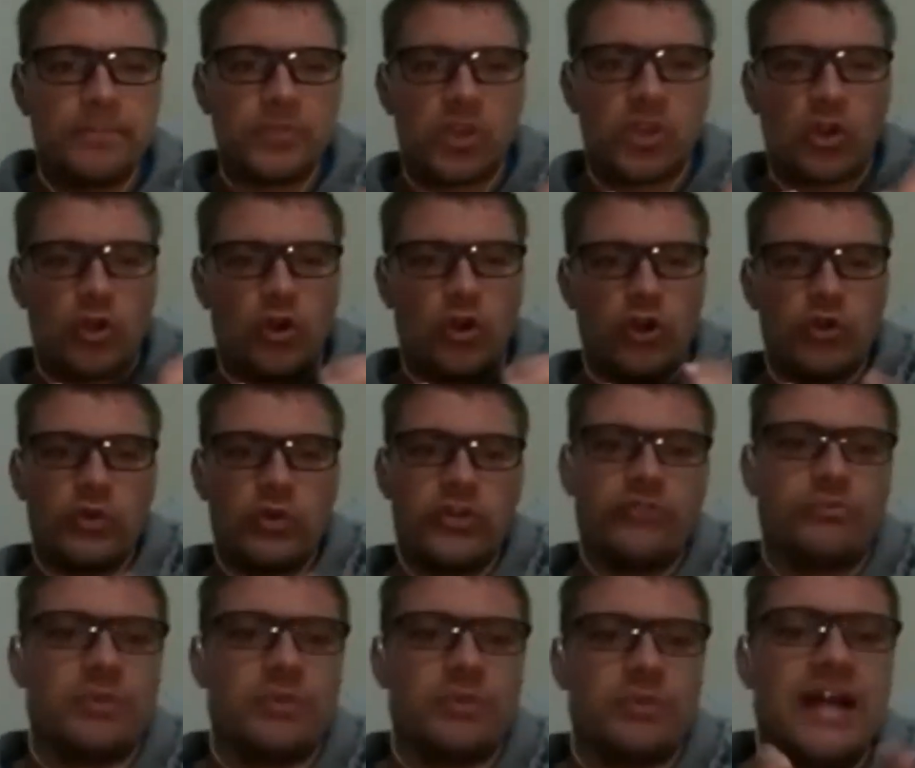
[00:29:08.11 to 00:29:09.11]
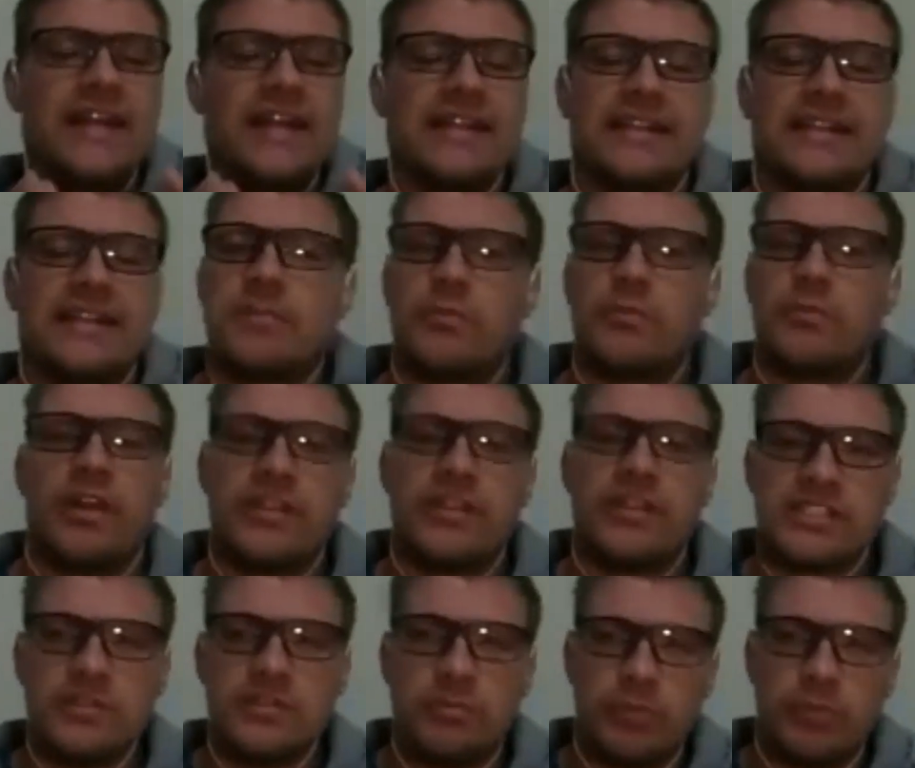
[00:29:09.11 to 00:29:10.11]
God would have blinded the brothers
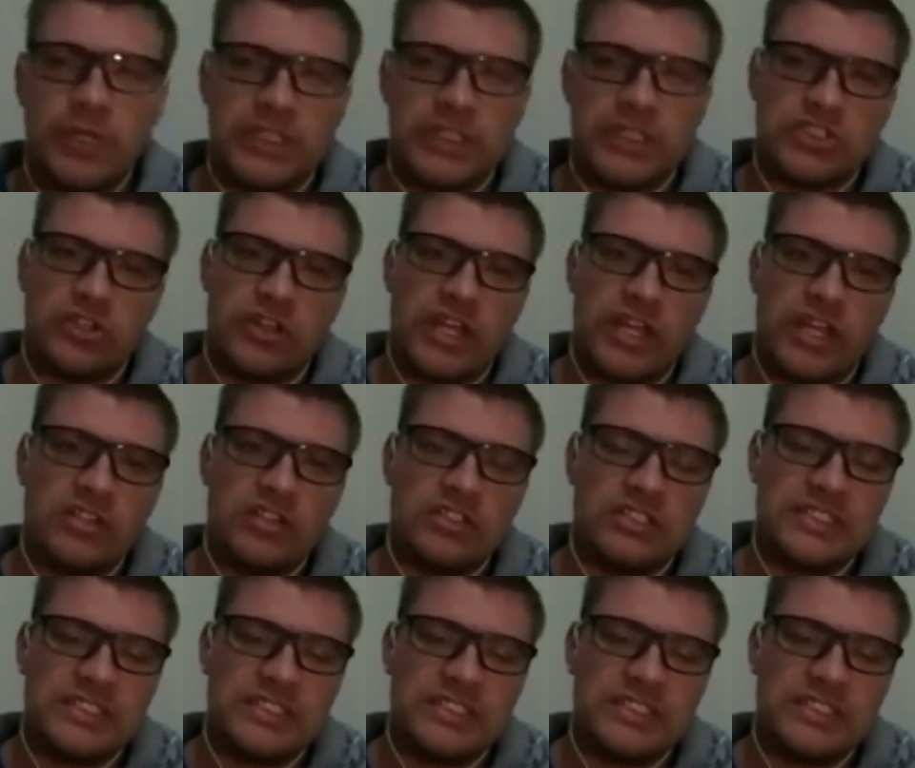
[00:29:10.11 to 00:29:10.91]
a bit so they could